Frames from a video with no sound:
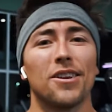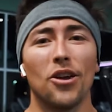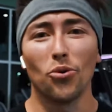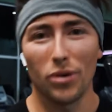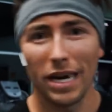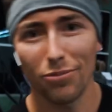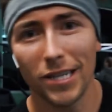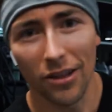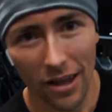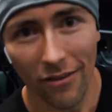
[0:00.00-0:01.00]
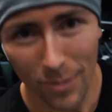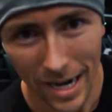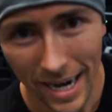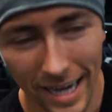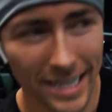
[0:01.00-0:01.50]
No reps left
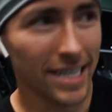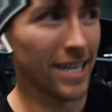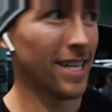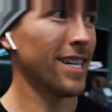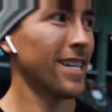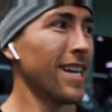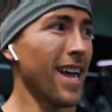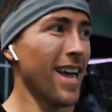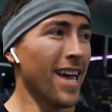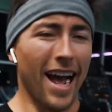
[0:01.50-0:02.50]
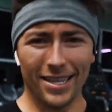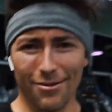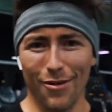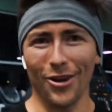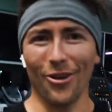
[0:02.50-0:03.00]
behind. That's the
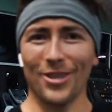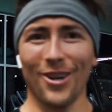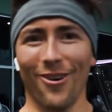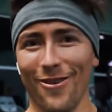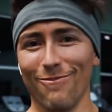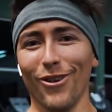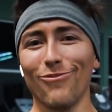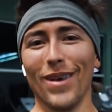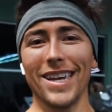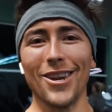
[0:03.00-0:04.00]
motto. It's our new movement.